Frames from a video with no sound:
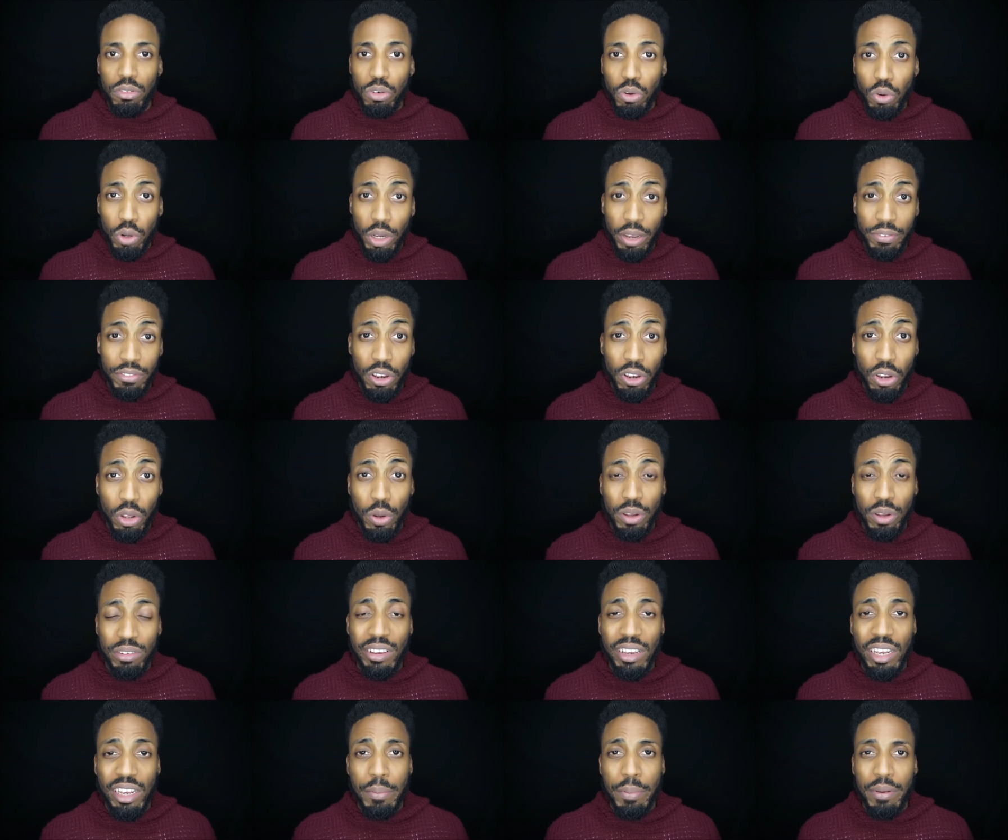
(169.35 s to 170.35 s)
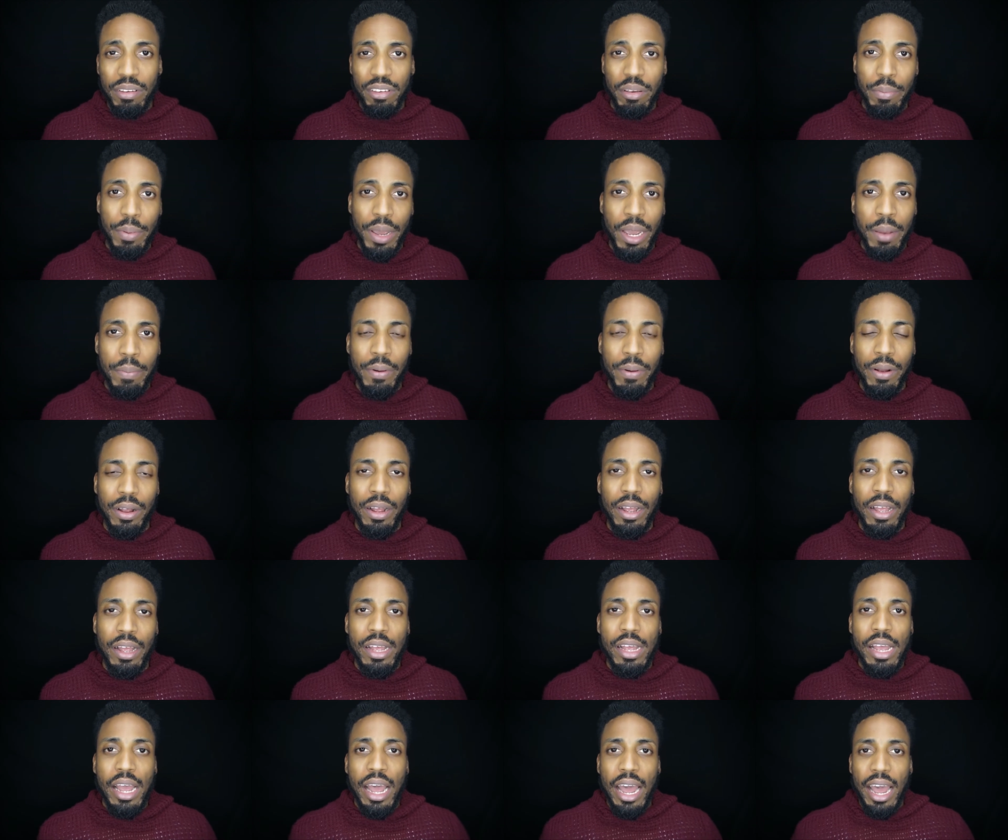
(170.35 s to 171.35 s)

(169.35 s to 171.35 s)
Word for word: So all you have to do is take a piece of paper